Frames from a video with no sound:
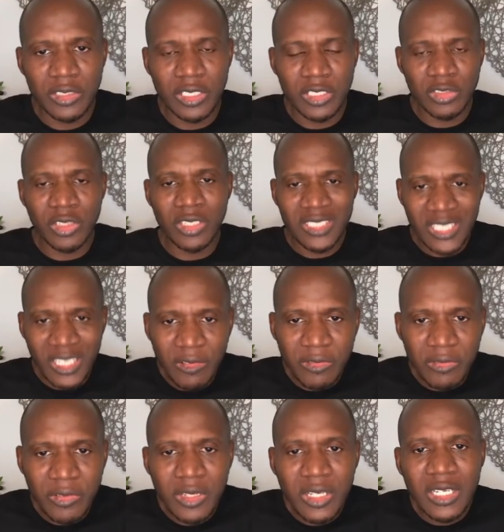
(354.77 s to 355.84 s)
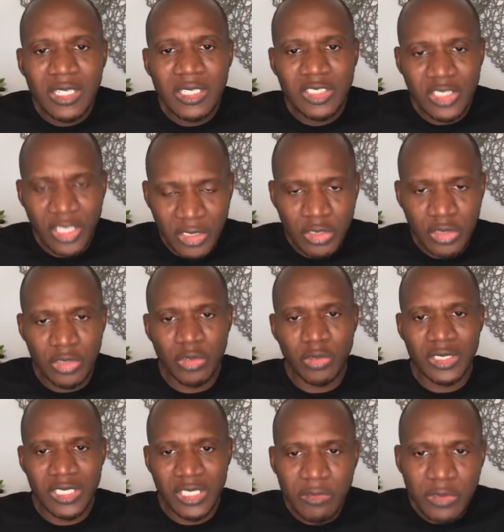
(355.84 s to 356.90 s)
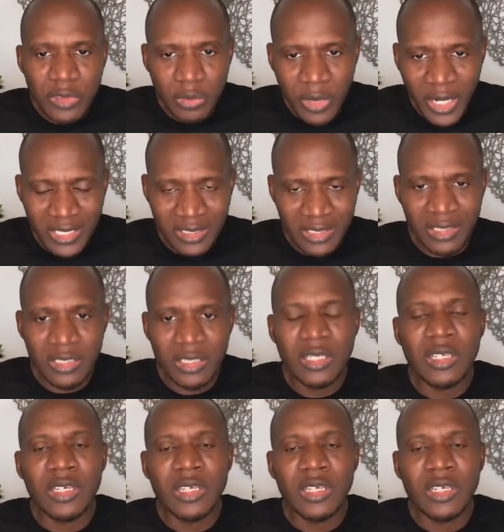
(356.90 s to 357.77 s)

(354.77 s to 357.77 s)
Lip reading: It's not self-centered or self-directed.